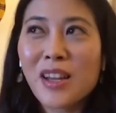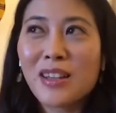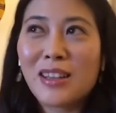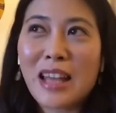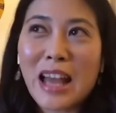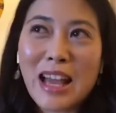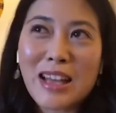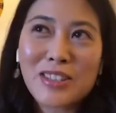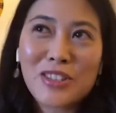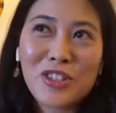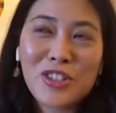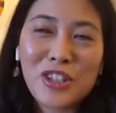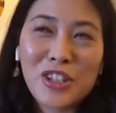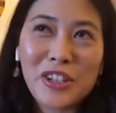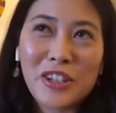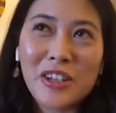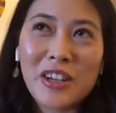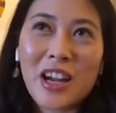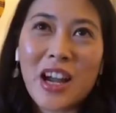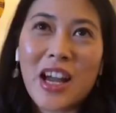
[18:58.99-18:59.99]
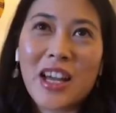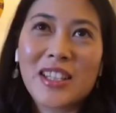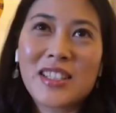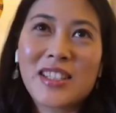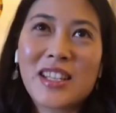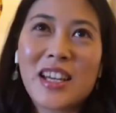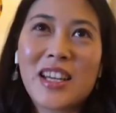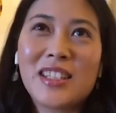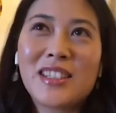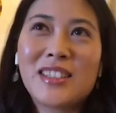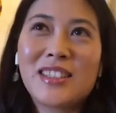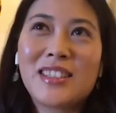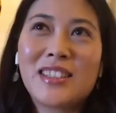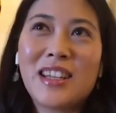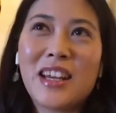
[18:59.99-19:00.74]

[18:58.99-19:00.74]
Last year I said